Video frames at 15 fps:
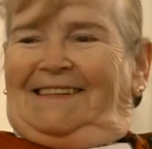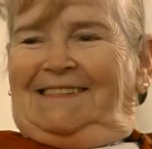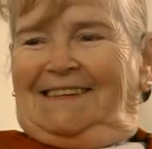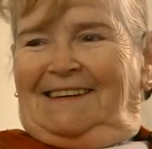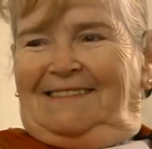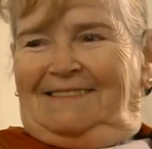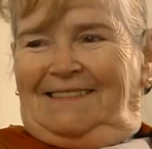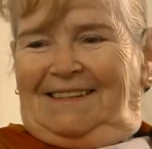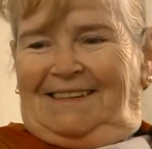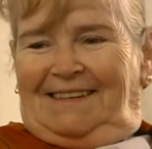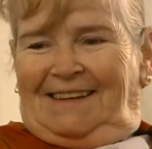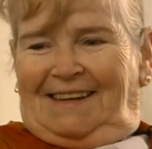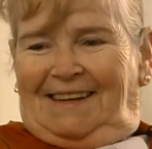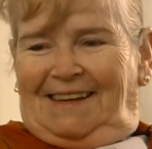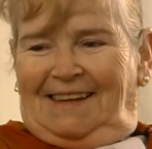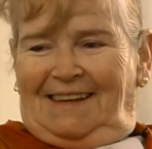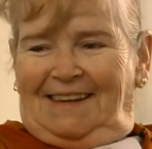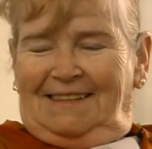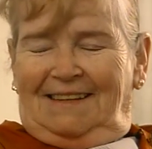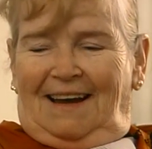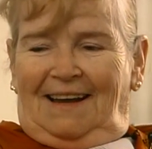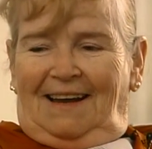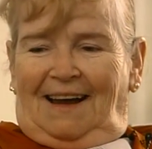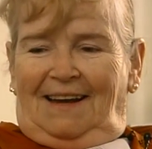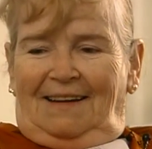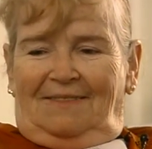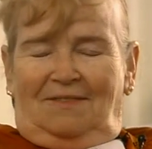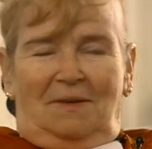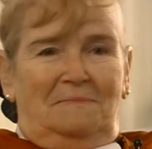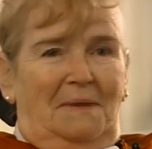So, and I
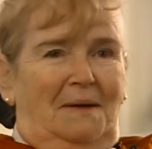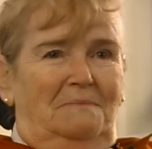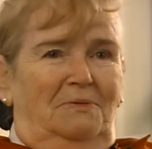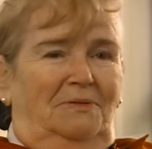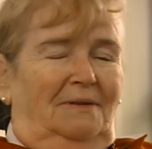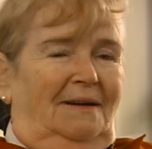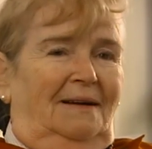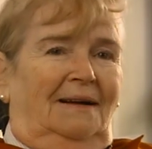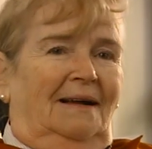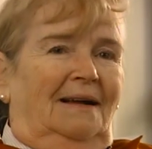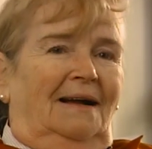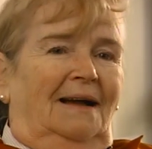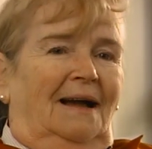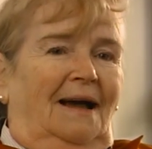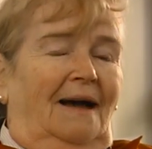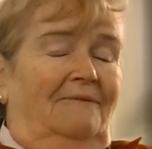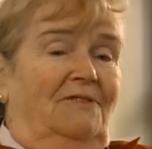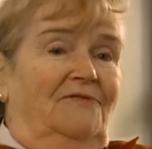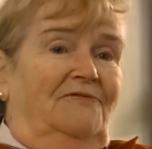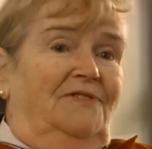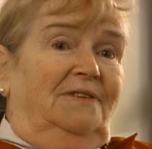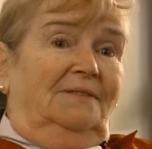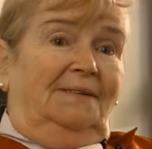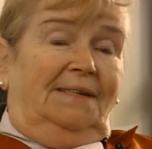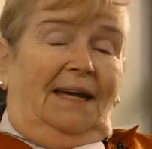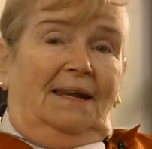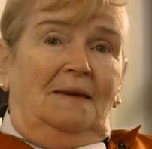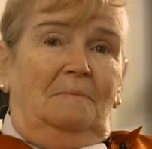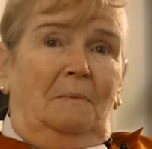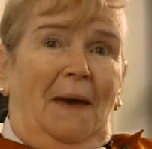don't remember ever feeling
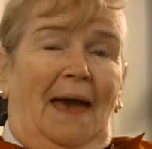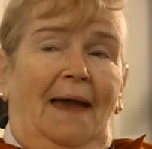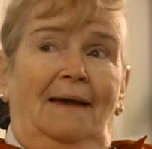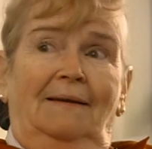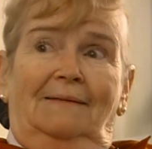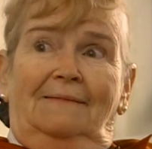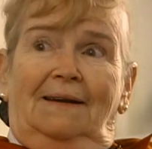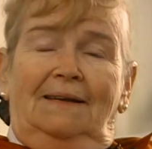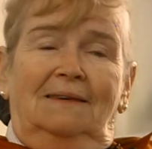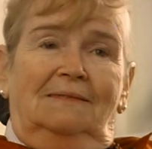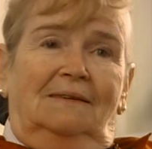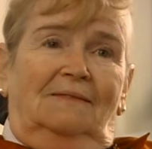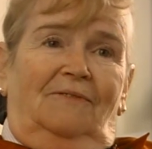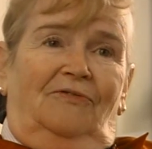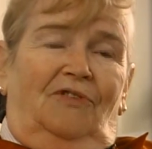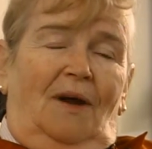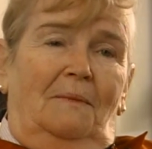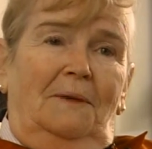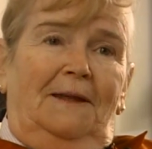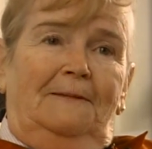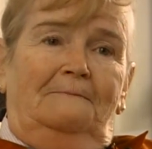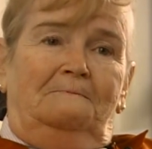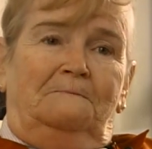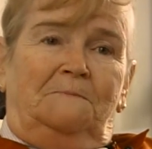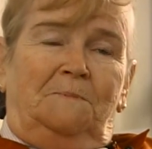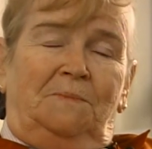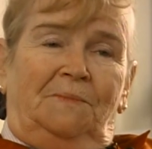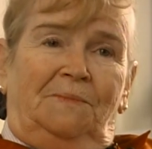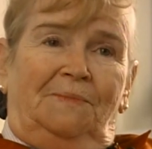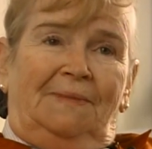any pain or anything from it.
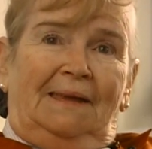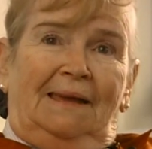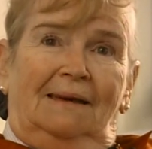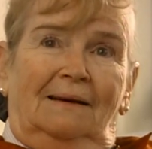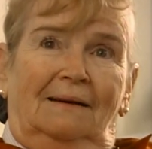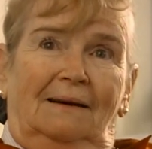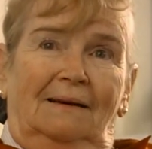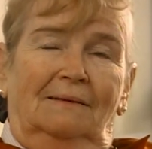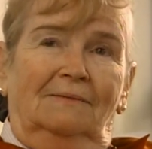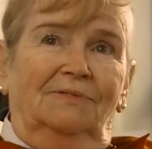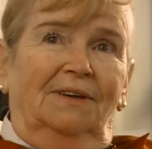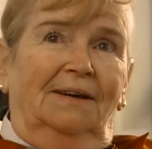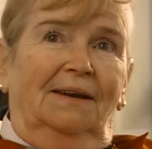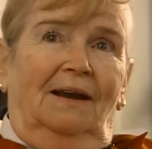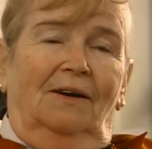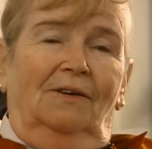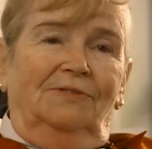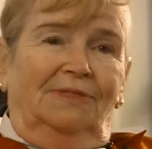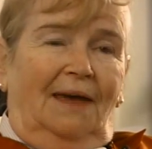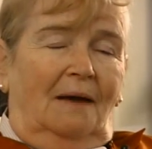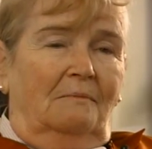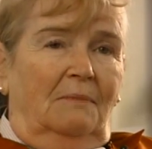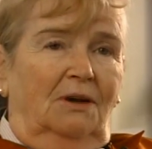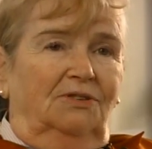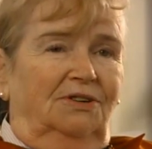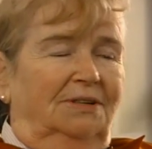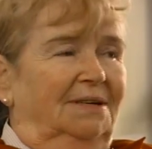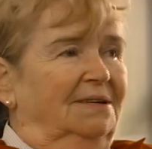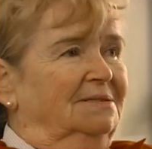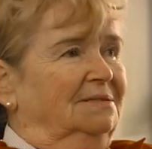I don't think it hurt that much.
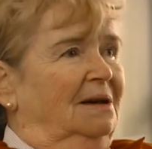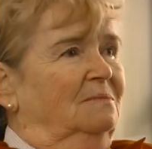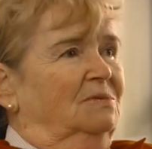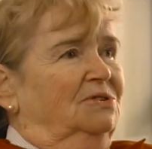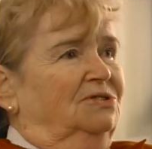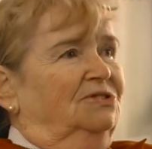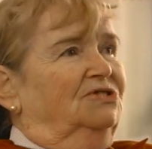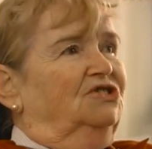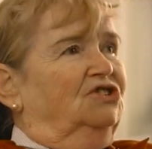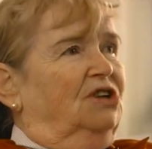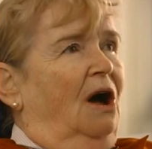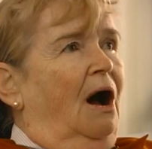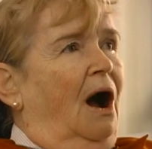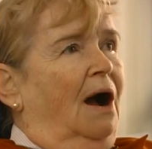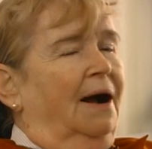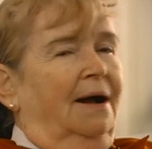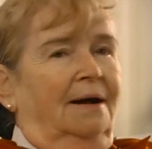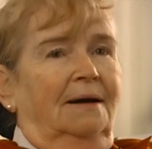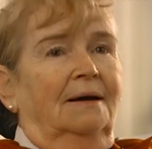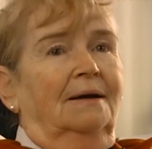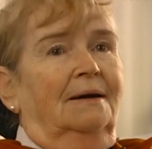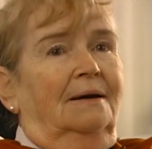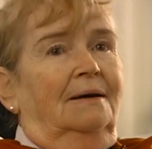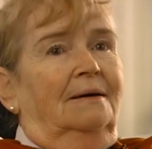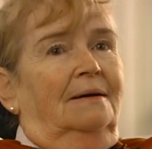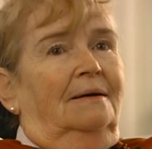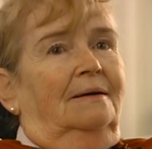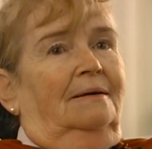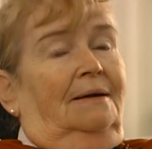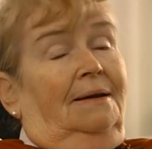I guess I was in shock.
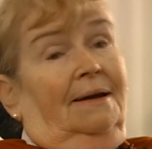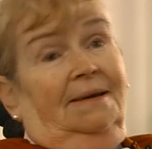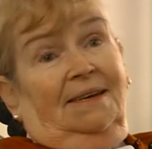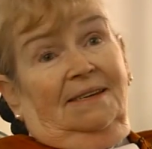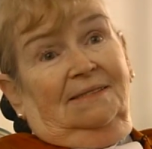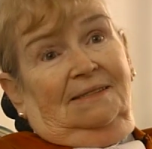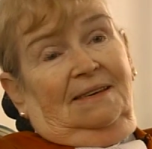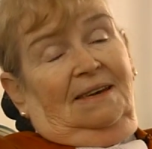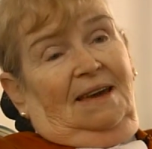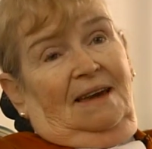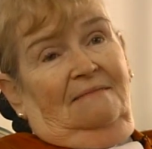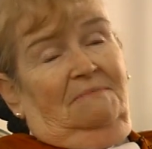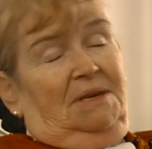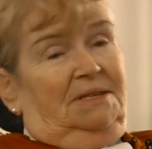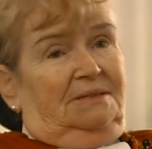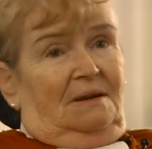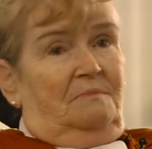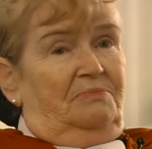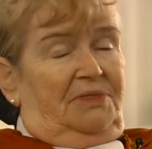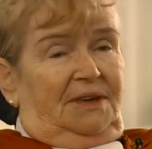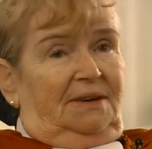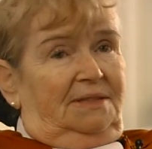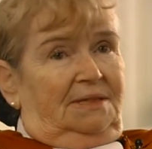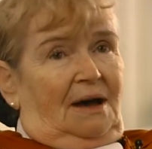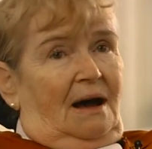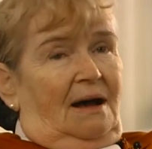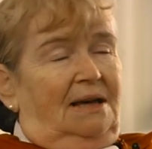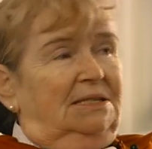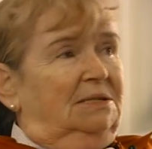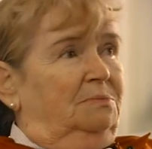And I guess they gave me something at the
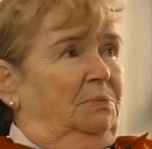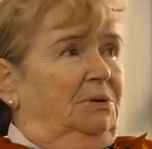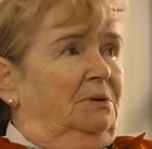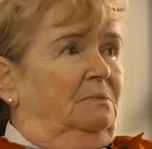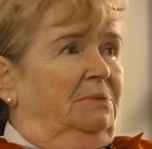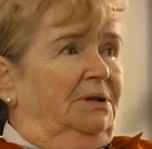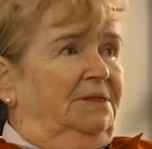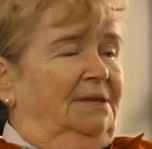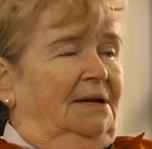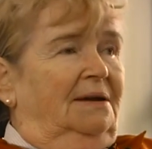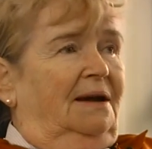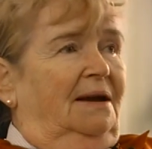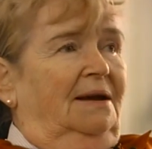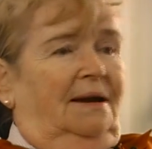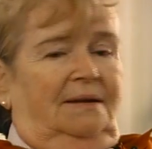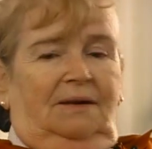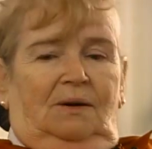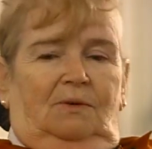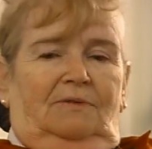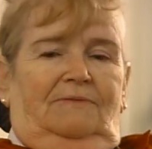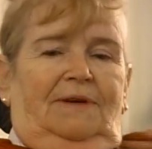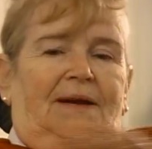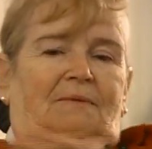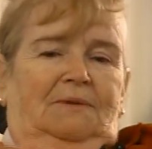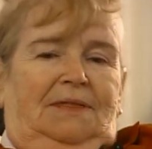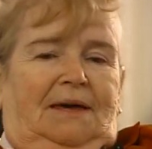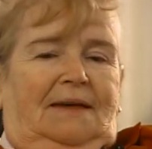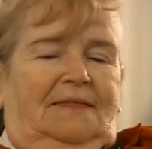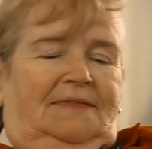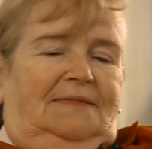hospital, but then I had to go around with
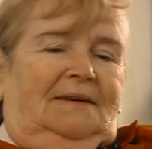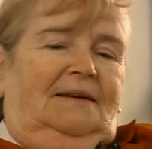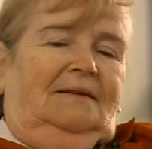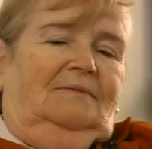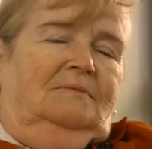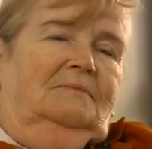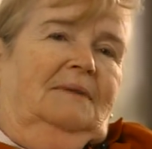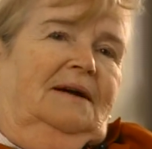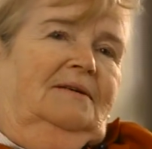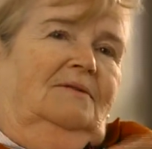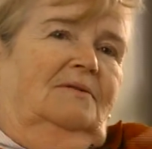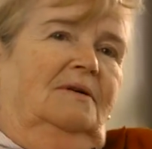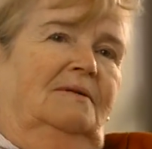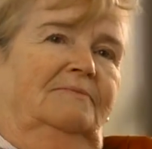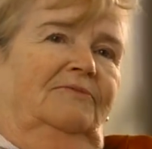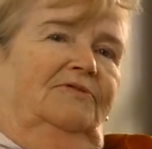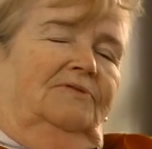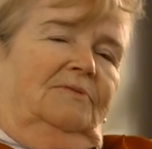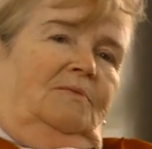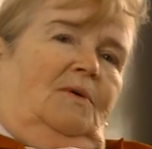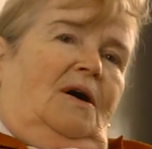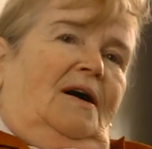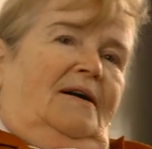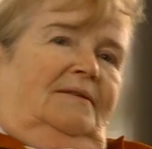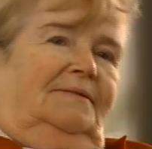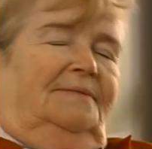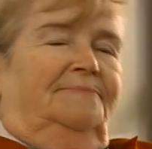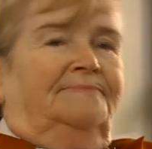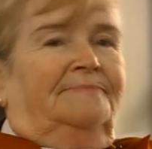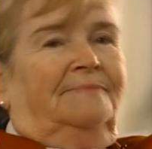that thing on my arm for a while. And